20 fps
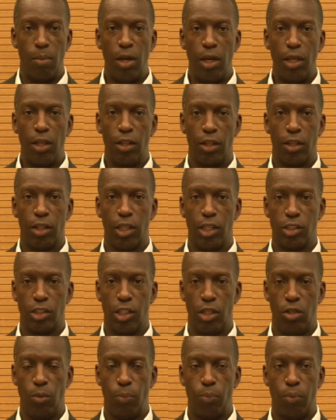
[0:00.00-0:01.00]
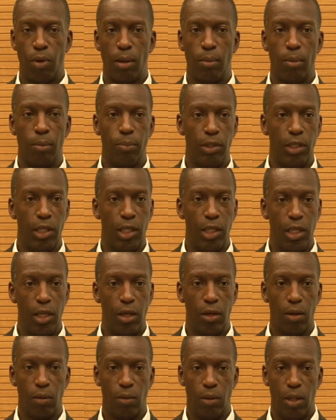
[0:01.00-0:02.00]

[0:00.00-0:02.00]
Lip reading: many of the things that you probably hear,